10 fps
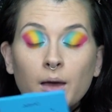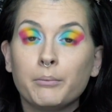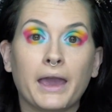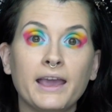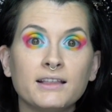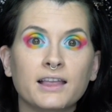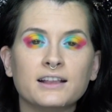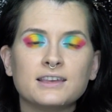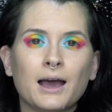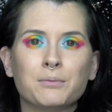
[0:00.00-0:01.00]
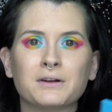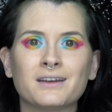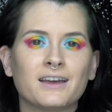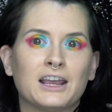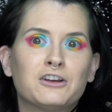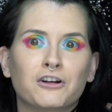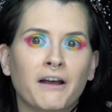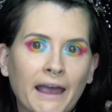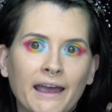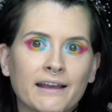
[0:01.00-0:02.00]
pain that's happening in your
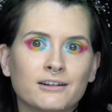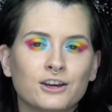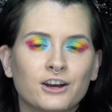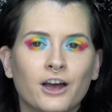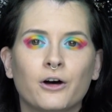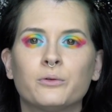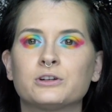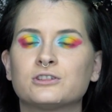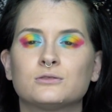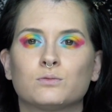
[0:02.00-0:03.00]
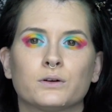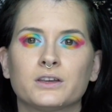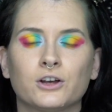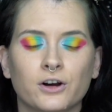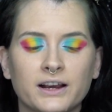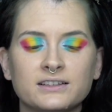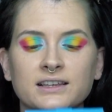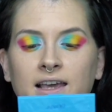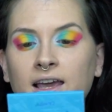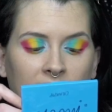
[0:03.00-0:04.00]
head, you know, which is really crazy.